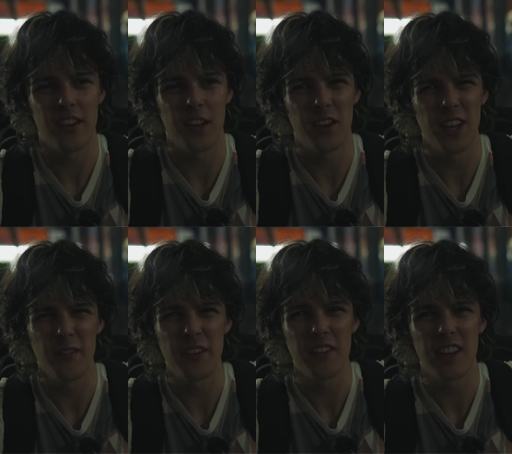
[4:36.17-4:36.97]
you know, you're
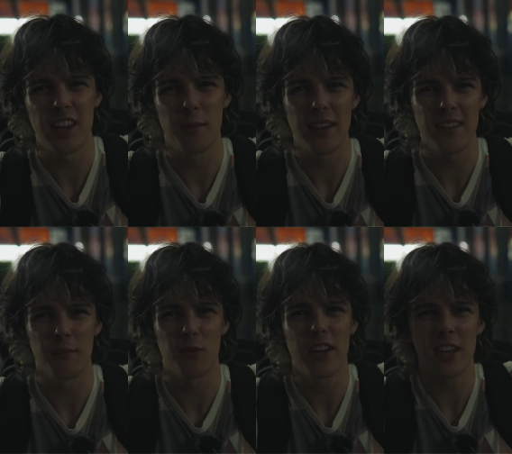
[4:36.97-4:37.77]
feeling like you're making
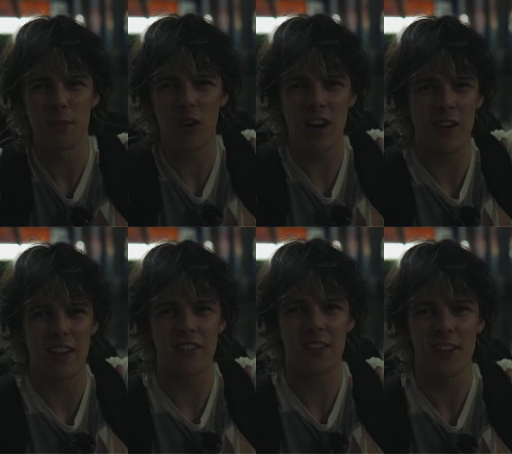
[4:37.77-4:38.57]
some pretty good
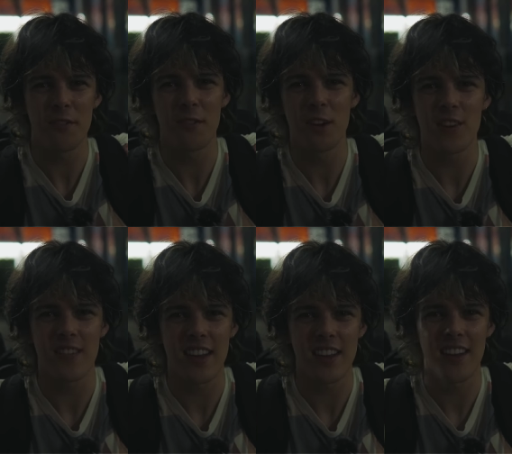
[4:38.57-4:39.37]
progress. Good for you,
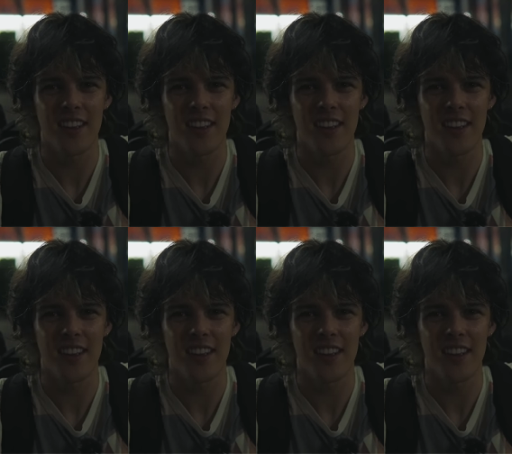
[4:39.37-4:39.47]
man.